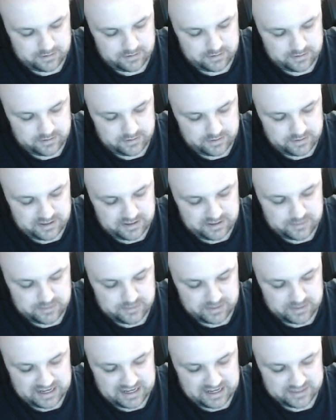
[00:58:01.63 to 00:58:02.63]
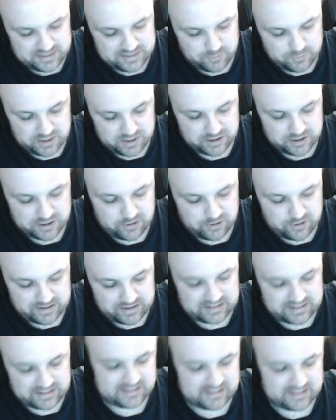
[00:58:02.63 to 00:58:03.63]
This one has 1 correct
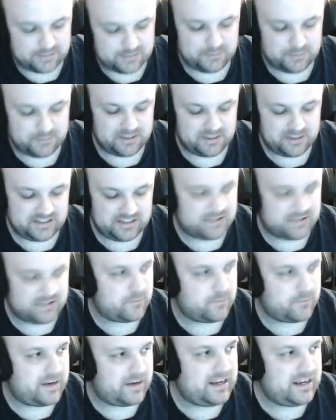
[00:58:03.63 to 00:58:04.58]
decimal place, the right